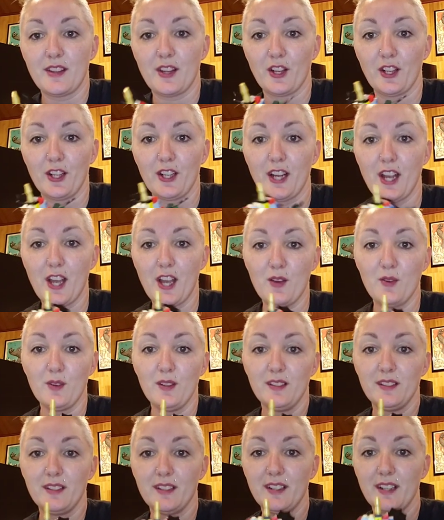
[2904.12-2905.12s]
there you
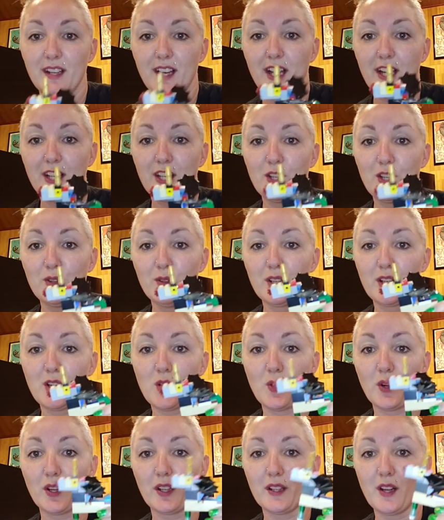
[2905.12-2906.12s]
go. A
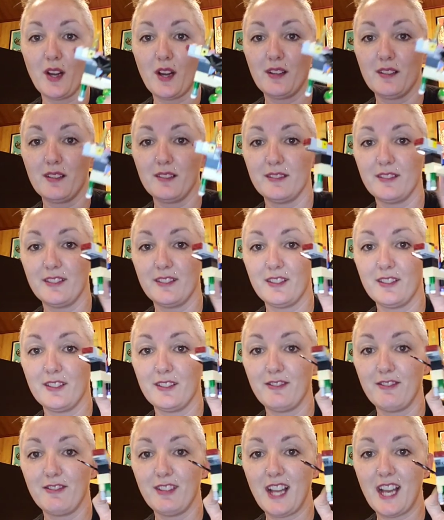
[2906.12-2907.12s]
unicorn
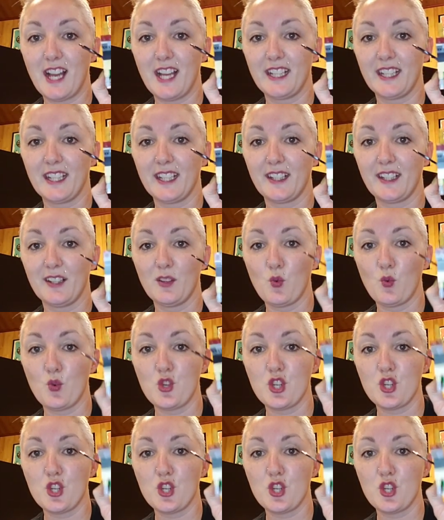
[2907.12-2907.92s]
flying.